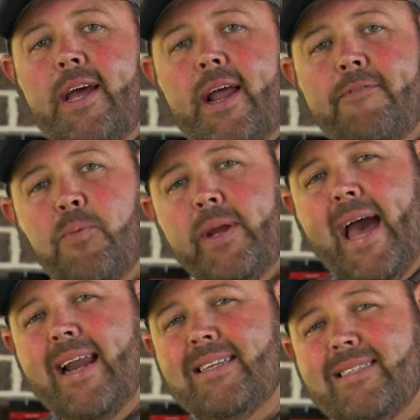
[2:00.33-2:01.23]
in after we
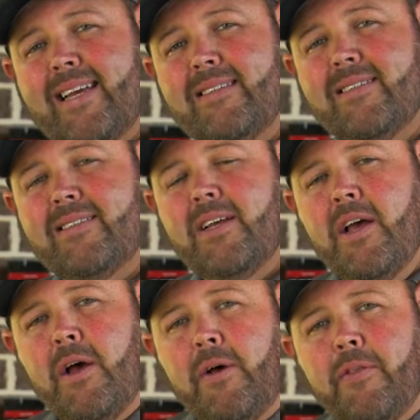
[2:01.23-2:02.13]
got it seasoned,
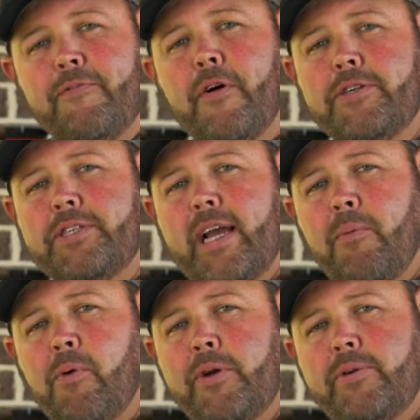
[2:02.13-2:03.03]
the first thing I
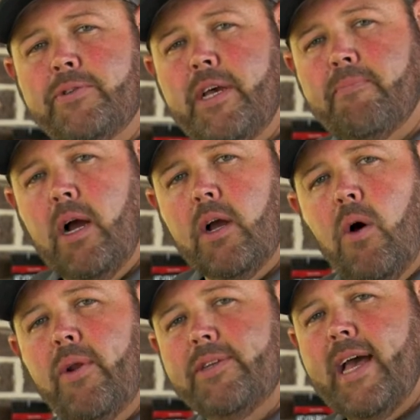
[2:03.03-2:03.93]
wanna do is get my
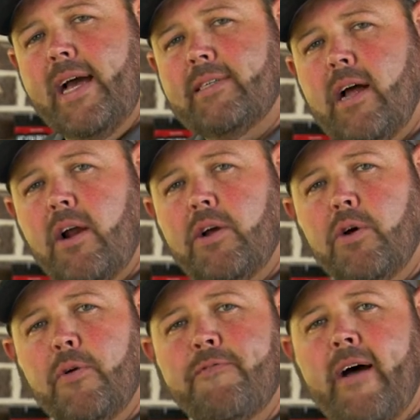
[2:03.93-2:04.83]
Golden's cast iron
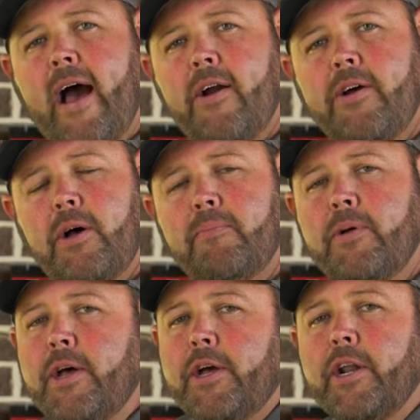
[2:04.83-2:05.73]
cooker fired up,
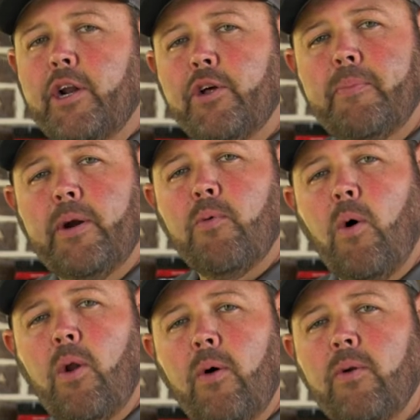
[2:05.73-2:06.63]
get a little bit of
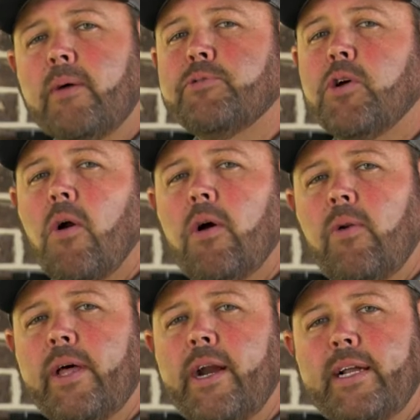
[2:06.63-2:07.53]
roll oak lump
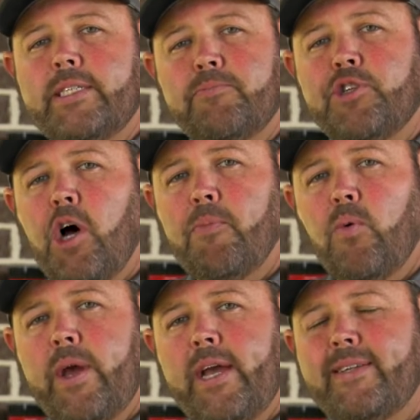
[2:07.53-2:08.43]
charcoal in it and some
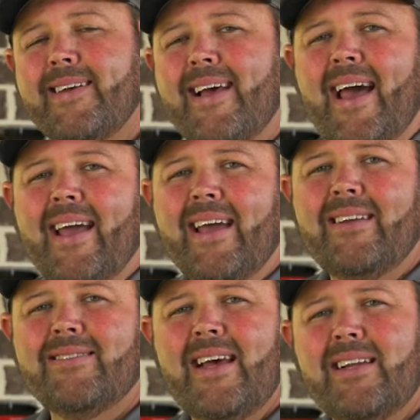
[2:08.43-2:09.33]
tumbleweeds, and get
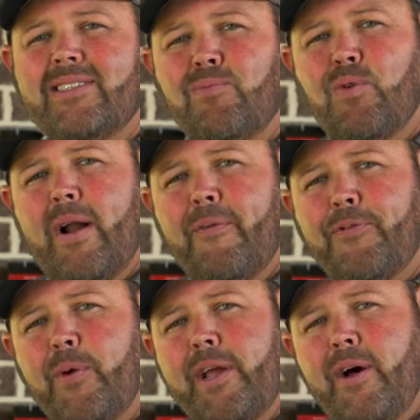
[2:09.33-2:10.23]
it set somewhere around
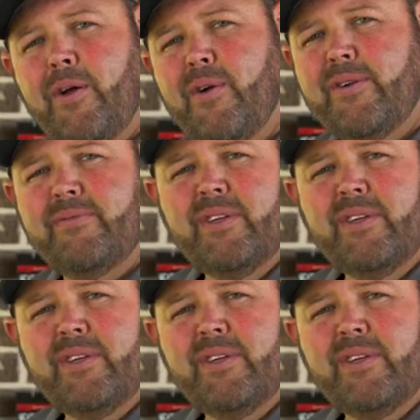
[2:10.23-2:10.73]
300,